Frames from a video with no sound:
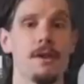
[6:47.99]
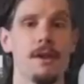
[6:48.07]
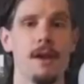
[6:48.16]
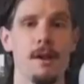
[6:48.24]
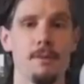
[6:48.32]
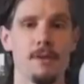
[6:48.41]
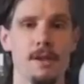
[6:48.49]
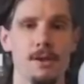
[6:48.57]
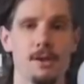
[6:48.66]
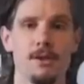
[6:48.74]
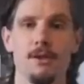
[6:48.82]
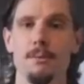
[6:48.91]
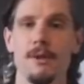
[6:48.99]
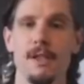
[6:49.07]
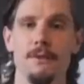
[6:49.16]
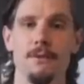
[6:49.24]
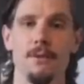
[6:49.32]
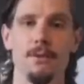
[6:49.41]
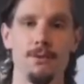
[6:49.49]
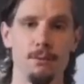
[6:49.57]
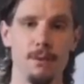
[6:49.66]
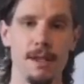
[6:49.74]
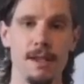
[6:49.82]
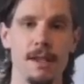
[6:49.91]
the competition, you'll be given
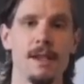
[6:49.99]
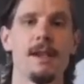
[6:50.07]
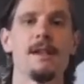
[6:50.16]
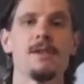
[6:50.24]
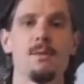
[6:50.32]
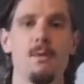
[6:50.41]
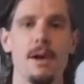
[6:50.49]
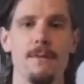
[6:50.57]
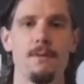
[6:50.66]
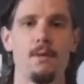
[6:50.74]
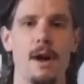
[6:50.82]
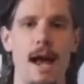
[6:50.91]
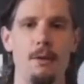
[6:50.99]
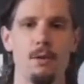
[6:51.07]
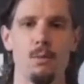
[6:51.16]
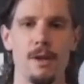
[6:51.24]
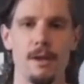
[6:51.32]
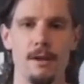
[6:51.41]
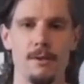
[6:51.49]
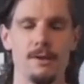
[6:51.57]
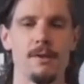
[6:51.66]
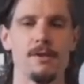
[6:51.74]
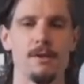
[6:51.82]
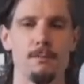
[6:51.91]
3 24-hour
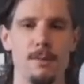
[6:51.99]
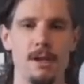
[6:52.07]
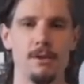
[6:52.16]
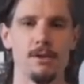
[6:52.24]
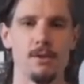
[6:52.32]
windows to submit your